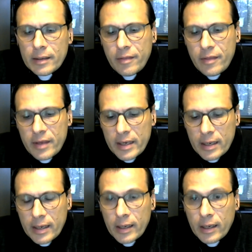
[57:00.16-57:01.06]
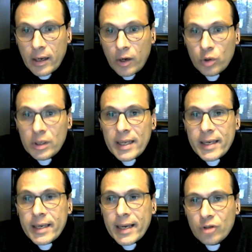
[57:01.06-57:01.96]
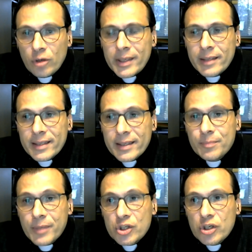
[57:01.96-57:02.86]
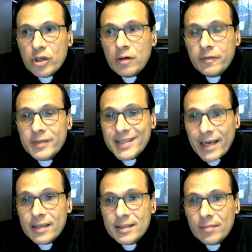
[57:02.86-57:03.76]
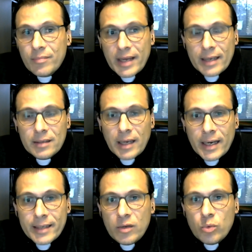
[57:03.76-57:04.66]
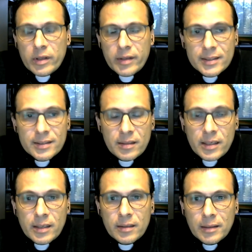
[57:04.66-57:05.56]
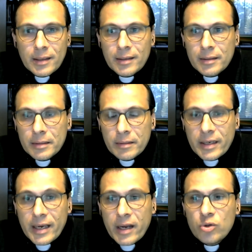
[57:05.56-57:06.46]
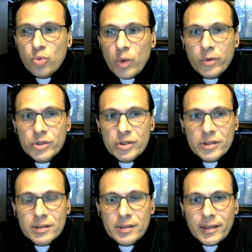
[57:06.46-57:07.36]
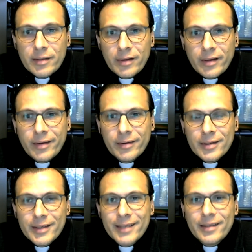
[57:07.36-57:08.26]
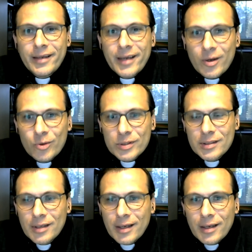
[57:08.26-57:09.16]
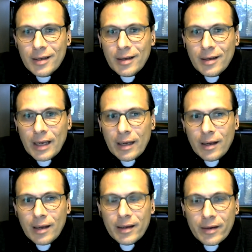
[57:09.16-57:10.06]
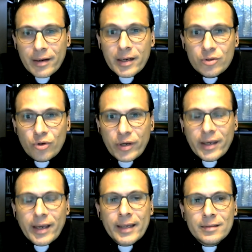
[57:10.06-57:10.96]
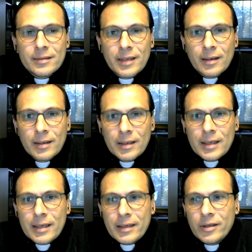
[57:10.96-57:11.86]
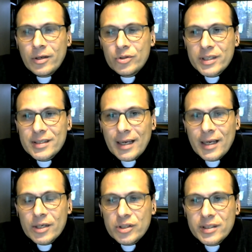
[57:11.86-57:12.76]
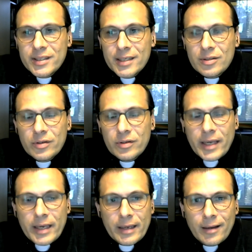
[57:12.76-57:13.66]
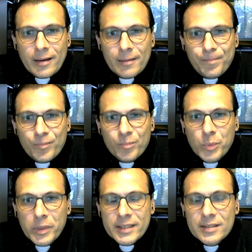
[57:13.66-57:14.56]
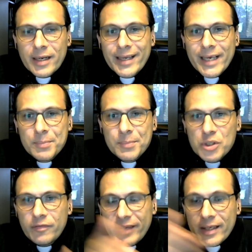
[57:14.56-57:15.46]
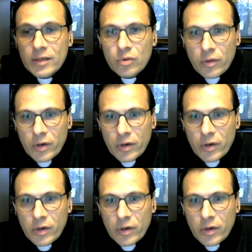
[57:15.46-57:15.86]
the only and dominant expression of Zionism that I deal with is the current one, which is the Netanyahu's rhetoric. And you know, just the elections yesterday, Israel keeps shifting to the